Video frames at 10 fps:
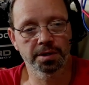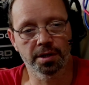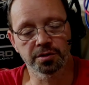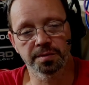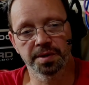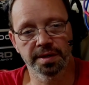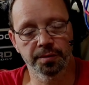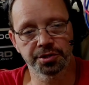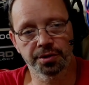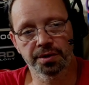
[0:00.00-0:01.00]
But
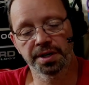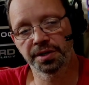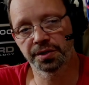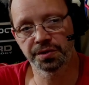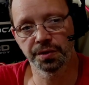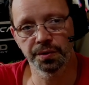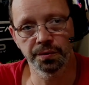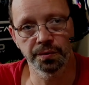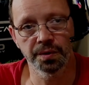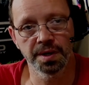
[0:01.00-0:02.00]
ultimately, what you're going to need to
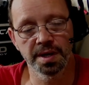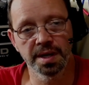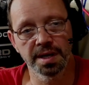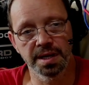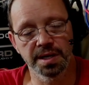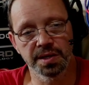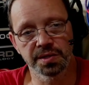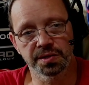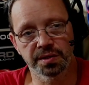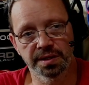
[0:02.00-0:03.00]
do
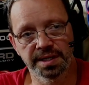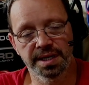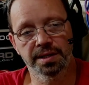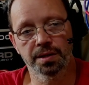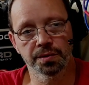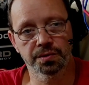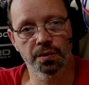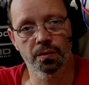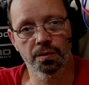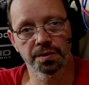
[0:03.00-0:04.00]
is get in those
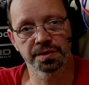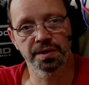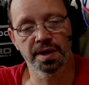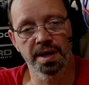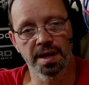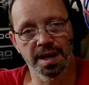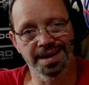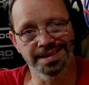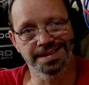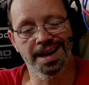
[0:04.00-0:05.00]
doors
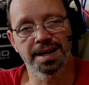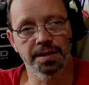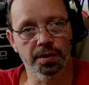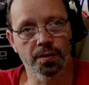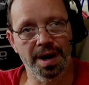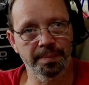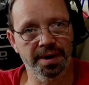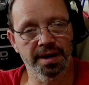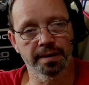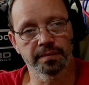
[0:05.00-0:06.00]
and deaden the
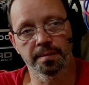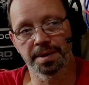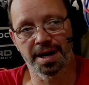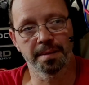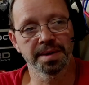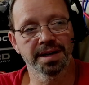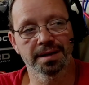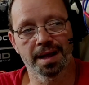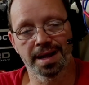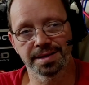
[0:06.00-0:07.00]
crap out of them. And I
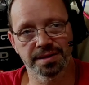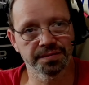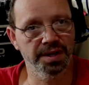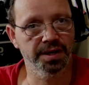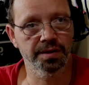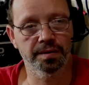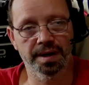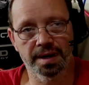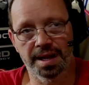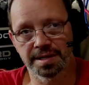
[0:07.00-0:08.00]
mean lots of
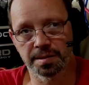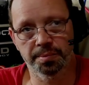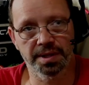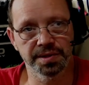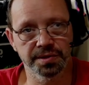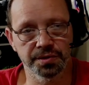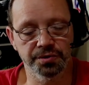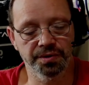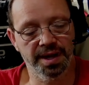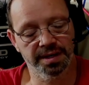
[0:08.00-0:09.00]
deadener in lots of
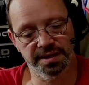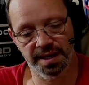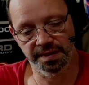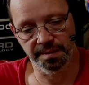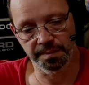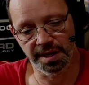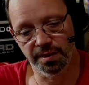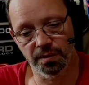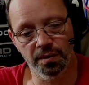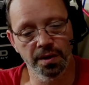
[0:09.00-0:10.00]
places. You've got to deaden the
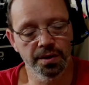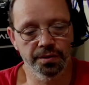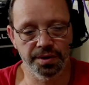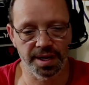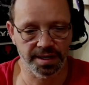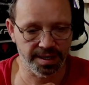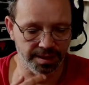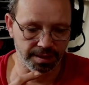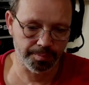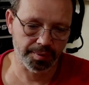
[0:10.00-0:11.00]
metal. You've got to
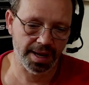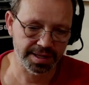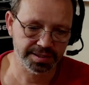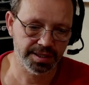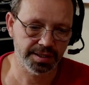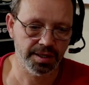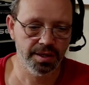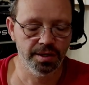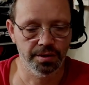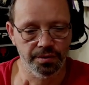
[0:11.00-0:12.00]
deaden the plastic.
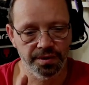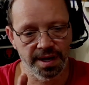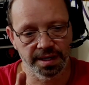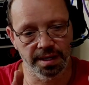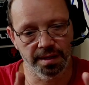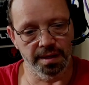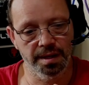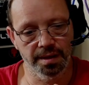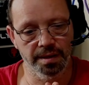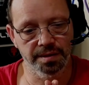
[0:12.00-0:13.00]
You've got
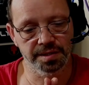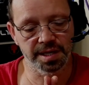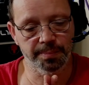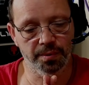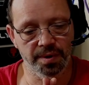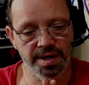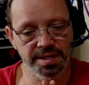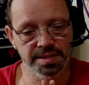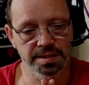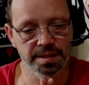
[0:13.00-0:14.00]
to
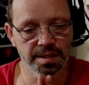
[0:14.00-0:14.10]
separate